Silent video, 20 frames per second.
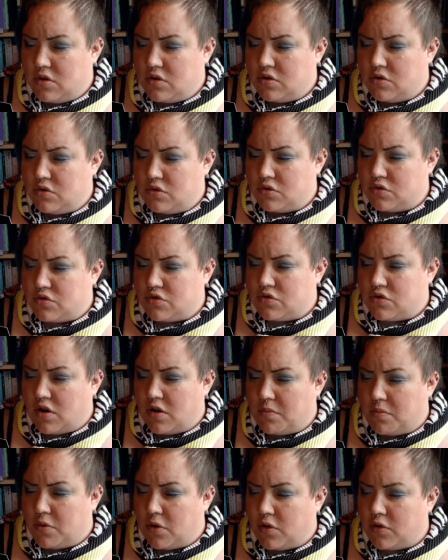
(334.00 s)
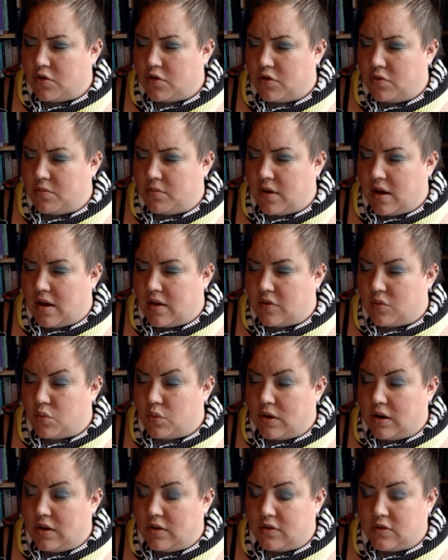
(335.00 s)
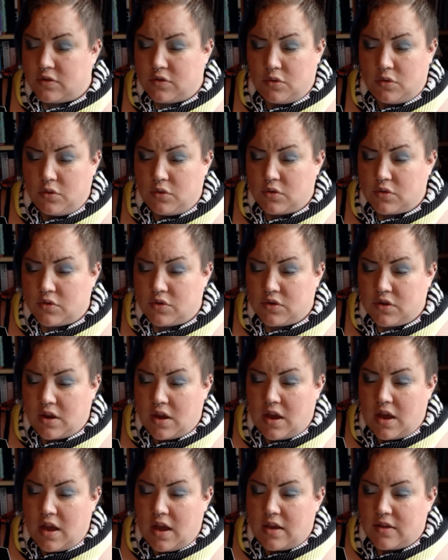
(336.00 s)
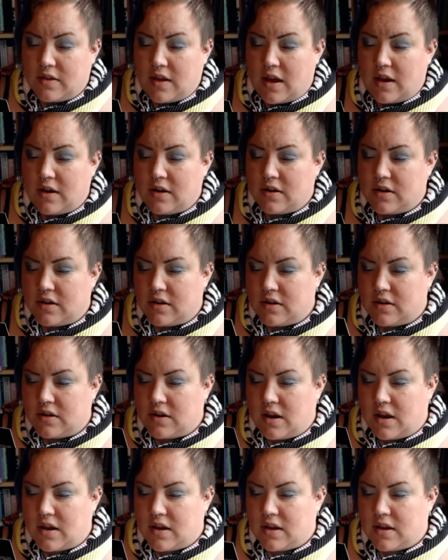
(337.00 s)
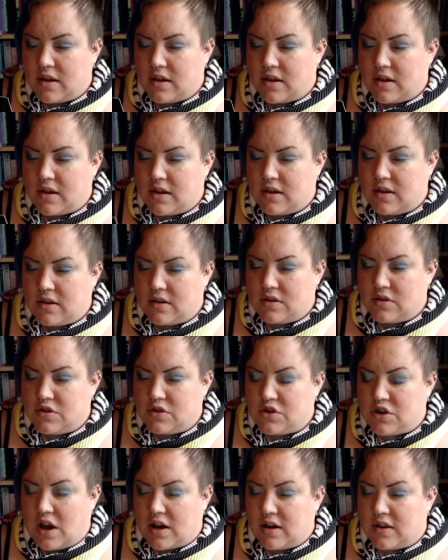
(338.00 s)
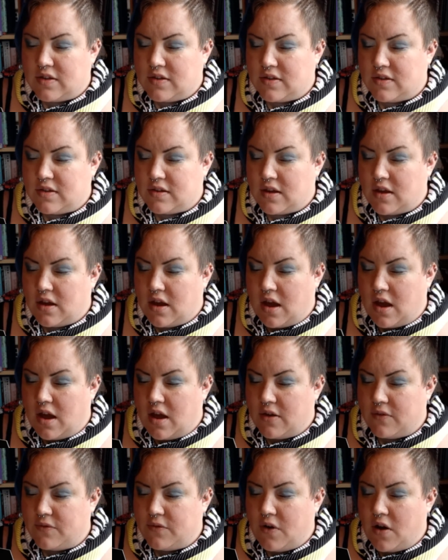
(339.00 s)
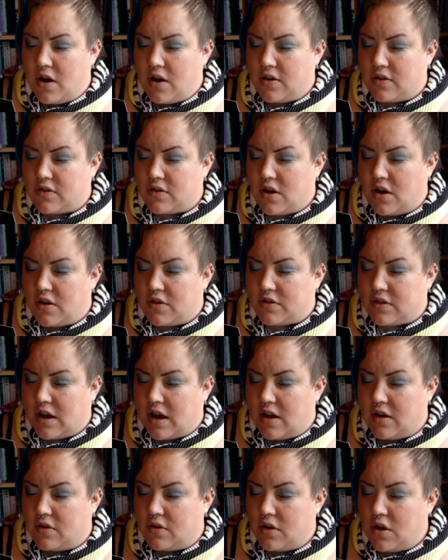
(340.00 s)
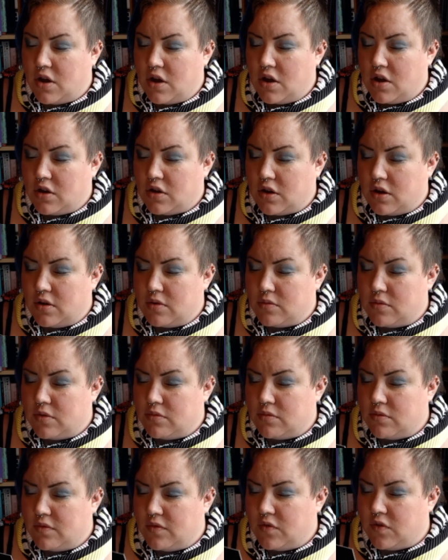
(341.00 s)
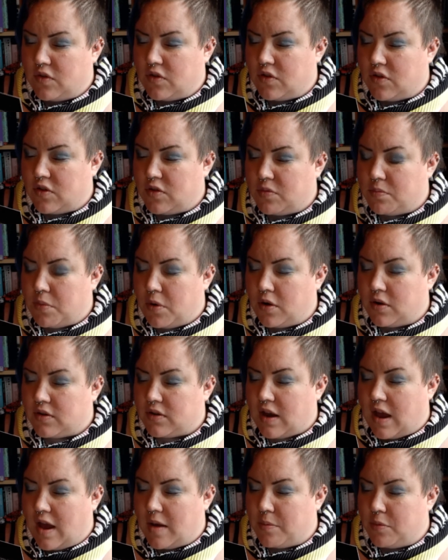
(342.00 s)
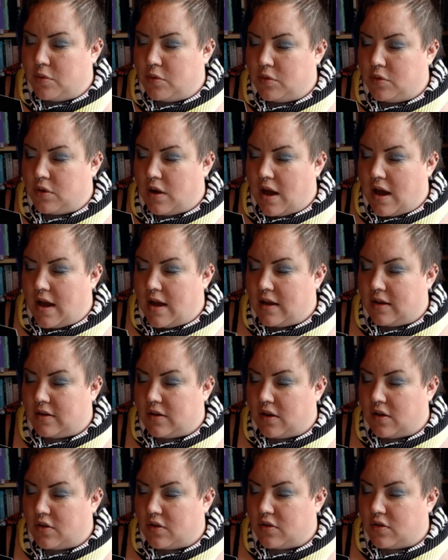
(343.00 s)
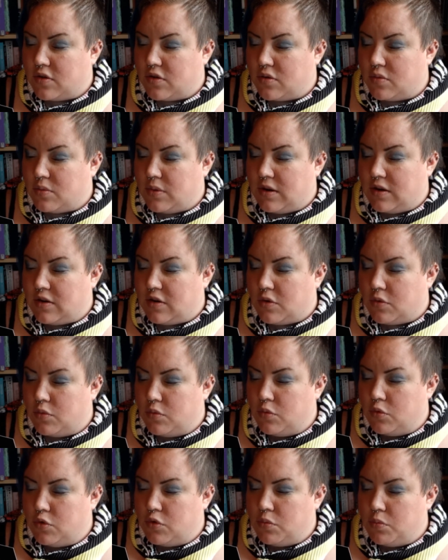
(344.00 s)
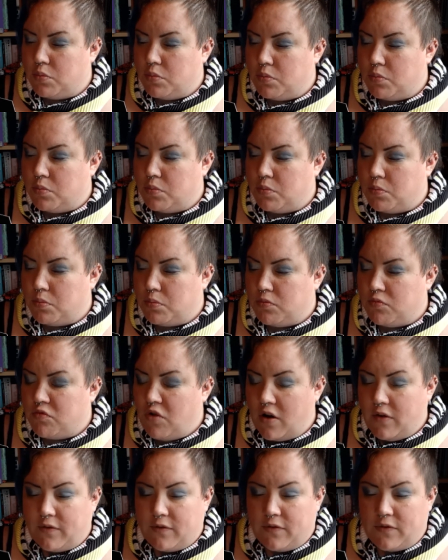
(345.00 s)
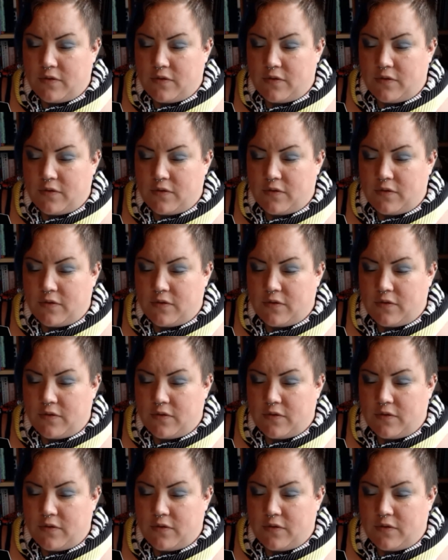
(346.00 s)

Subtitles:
Dautra blossom and wheat stalks. Talon and chalice fires cast out. Go inward with spiked apple and sweet wood ruff.